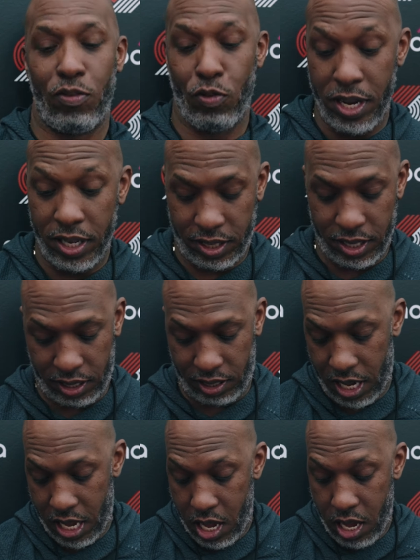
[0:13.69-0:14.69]

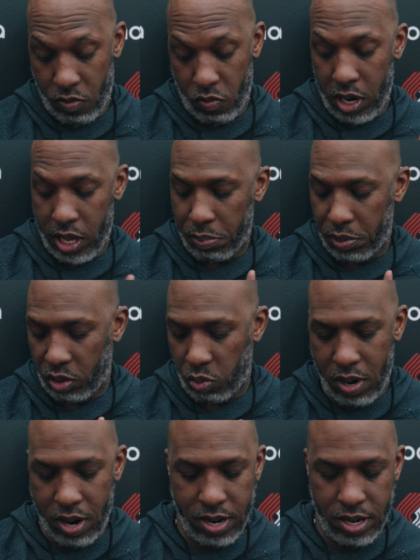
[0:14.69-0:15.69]
Wrist. Really, I'm just
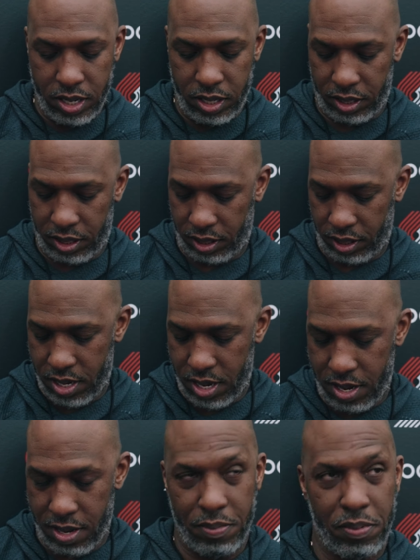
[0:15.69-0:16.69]
wearing this
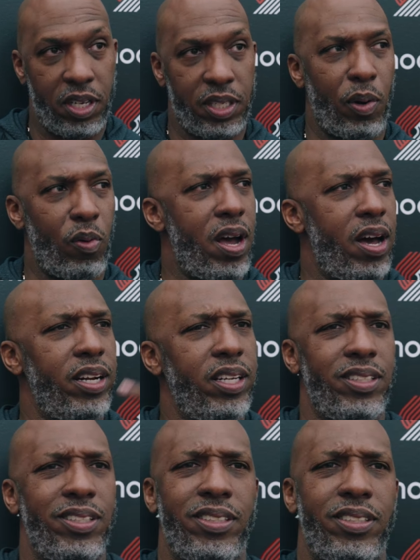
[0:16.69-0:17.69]
because I'm around
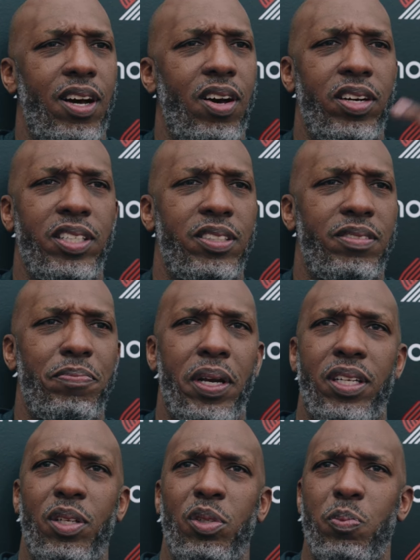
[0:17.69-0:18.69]
all these
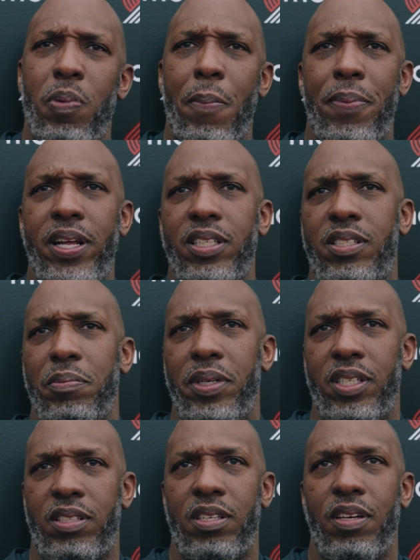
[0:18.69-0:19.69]
big dudes bumping into me
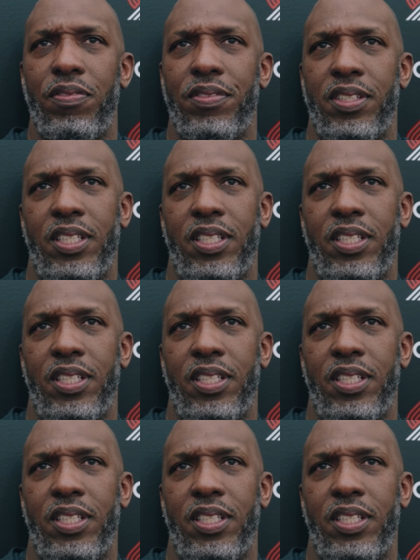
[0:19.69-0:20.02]
and stuff.